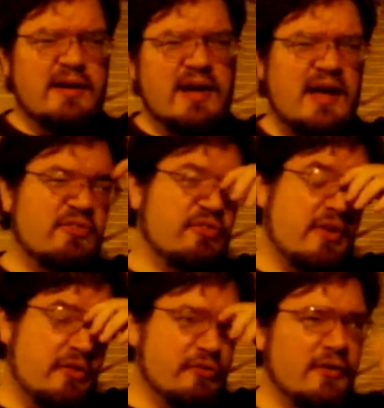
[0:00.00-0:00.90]
And
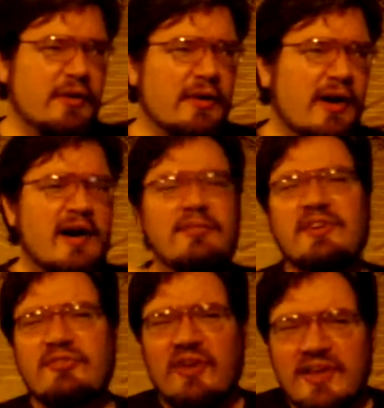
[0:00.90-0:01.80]
says, "I'm
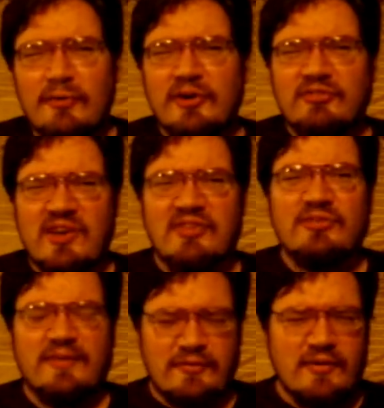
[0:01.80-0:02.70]
going to take you on a date to
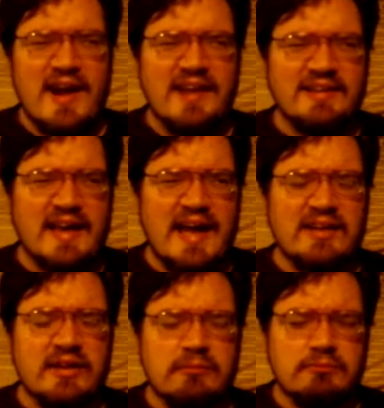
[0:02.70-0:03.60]
the Grand Canyon."